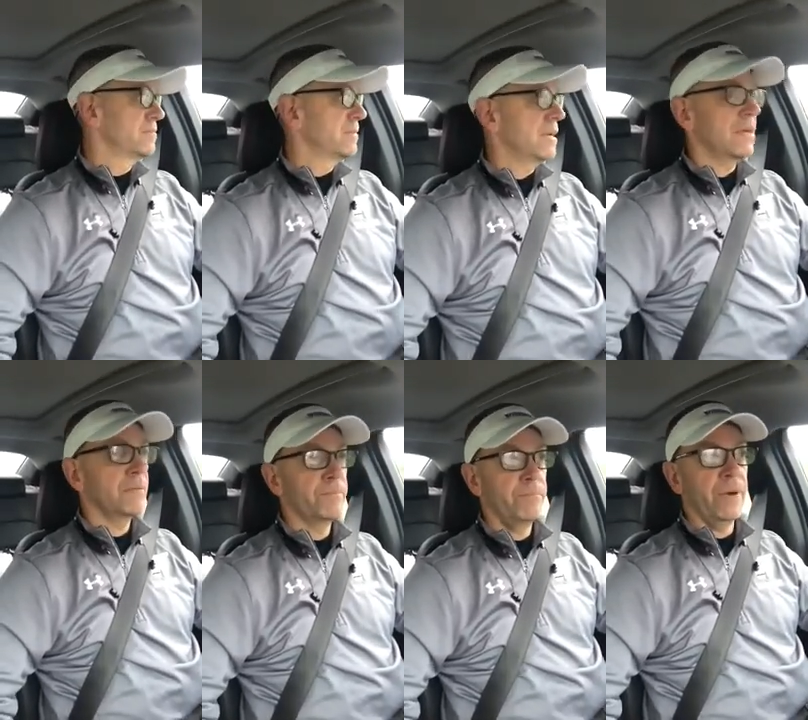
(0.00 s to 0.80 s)

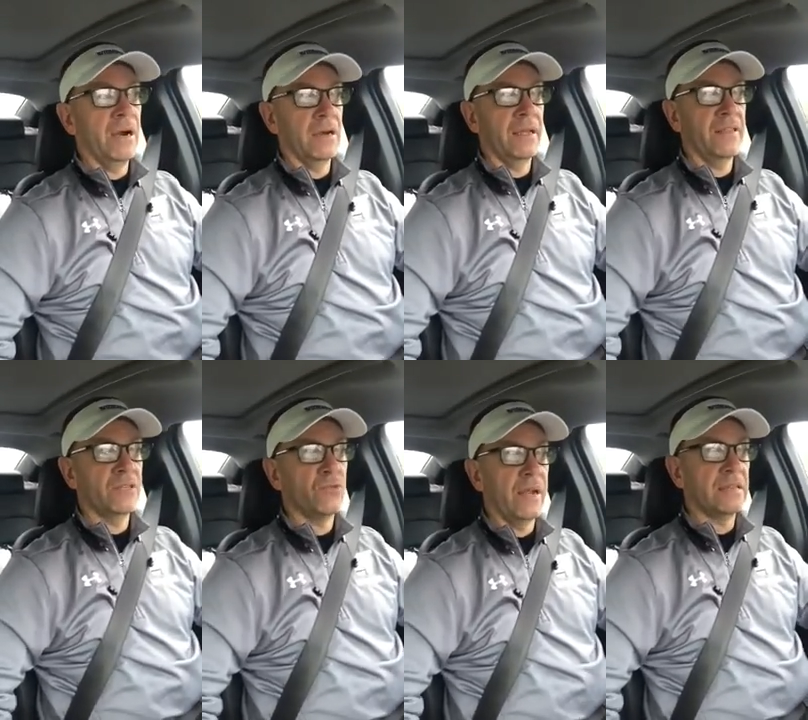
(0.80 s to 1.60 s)
Apparently
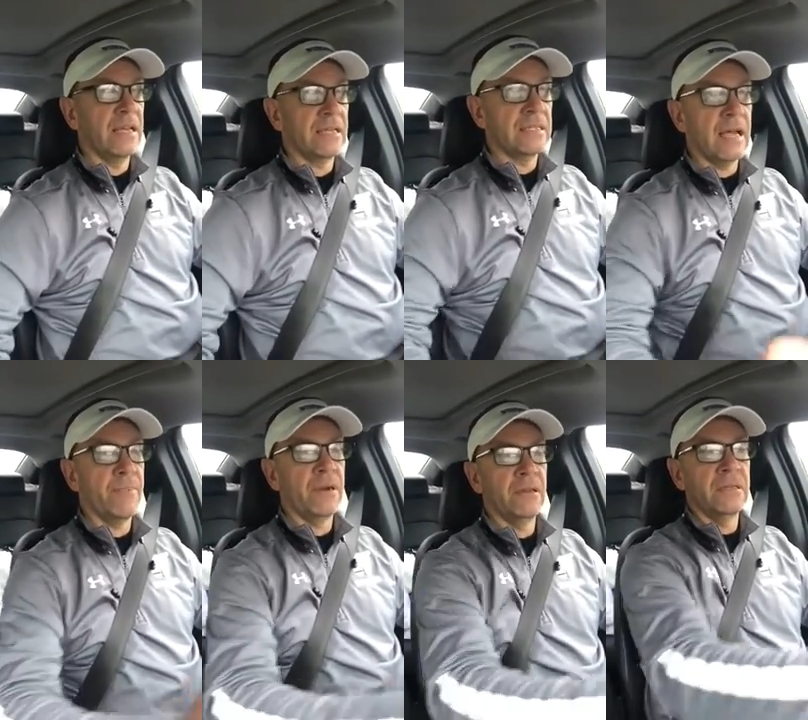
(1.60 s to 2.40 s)
this rain's not
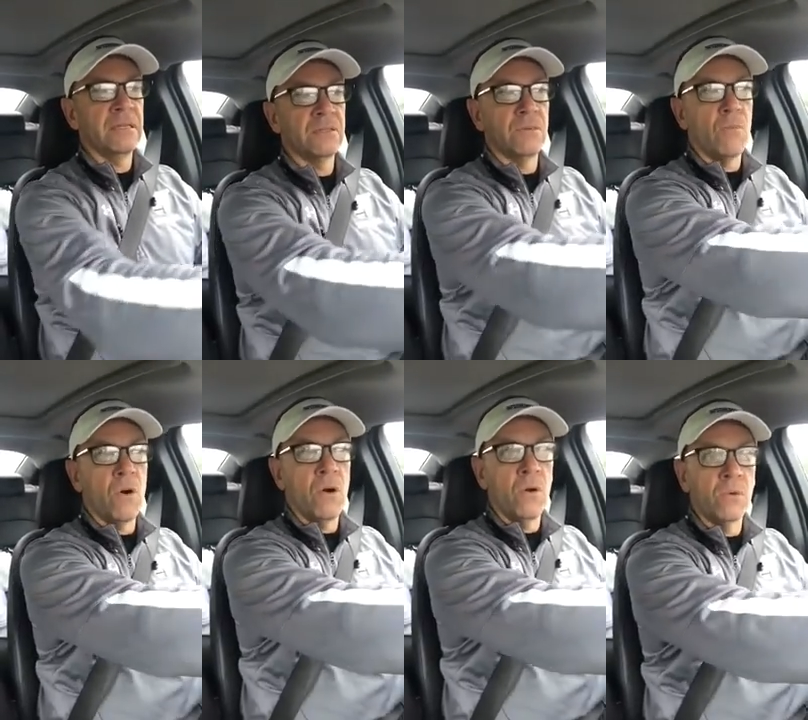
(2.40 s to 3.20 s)
stopping until
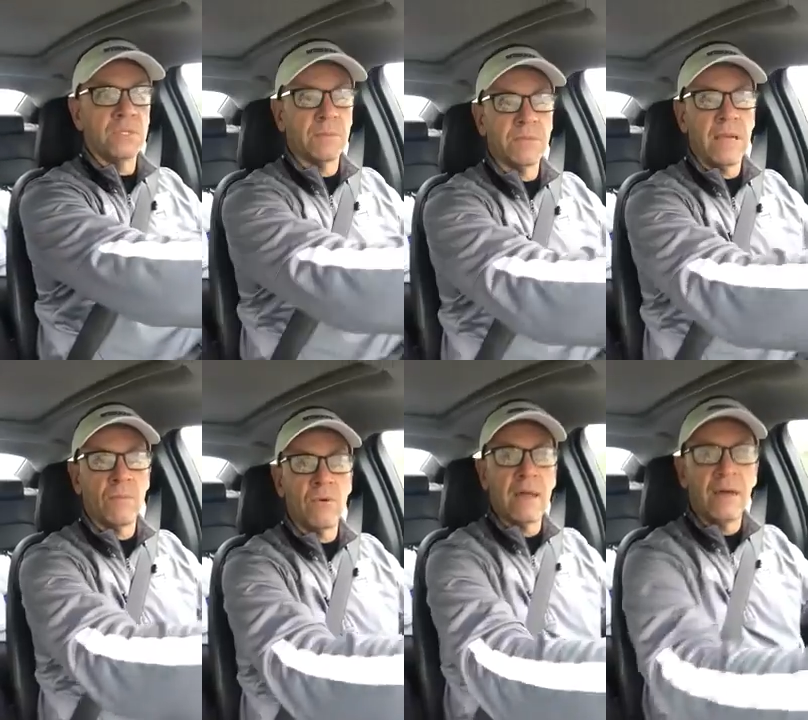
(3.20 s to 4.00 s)
tomorrow sometime
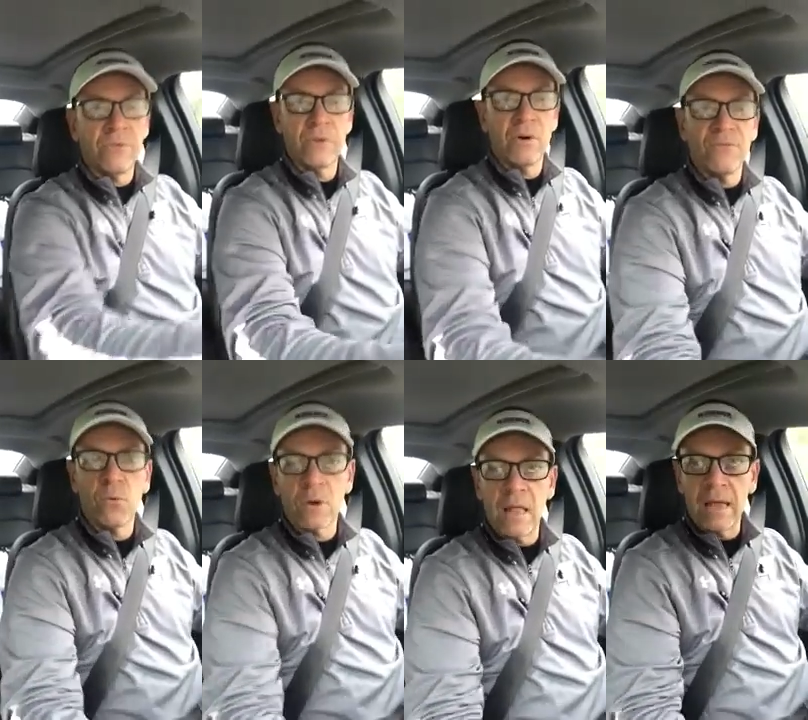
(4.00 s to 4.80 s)
around 3 or
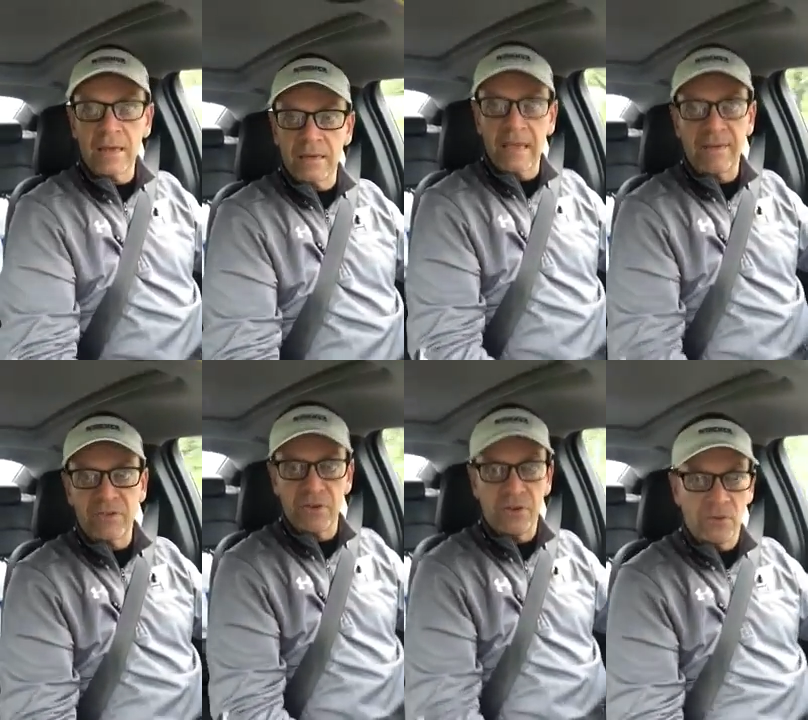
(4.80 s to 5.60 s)
4 o'clock in the
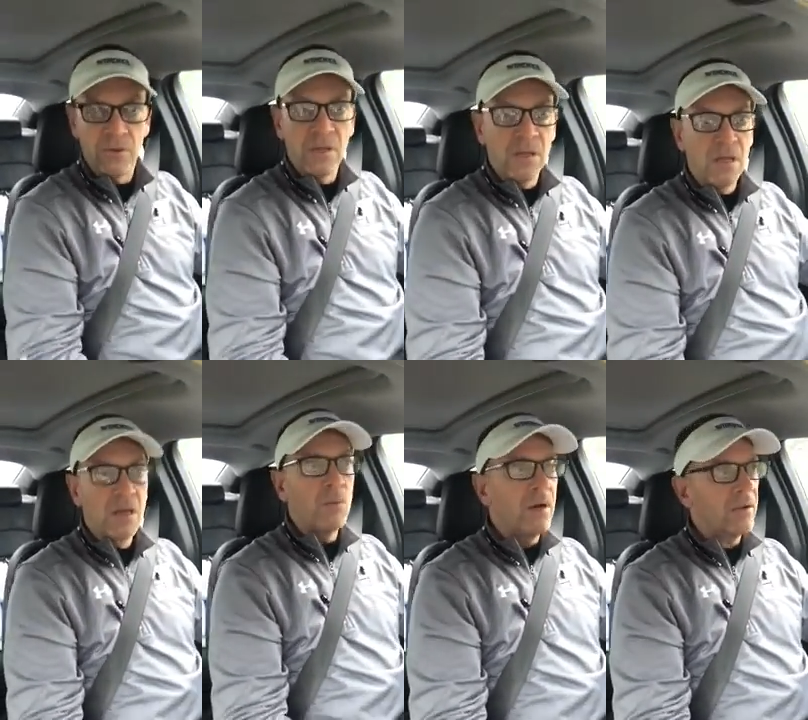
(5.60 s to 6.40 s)
afternoon.
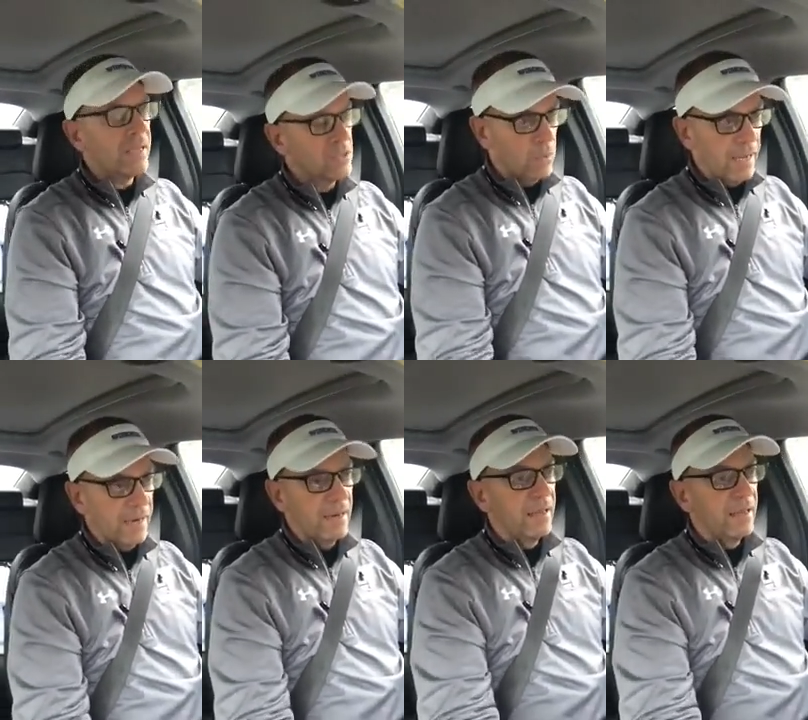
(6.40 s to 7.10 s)
Well, guess what?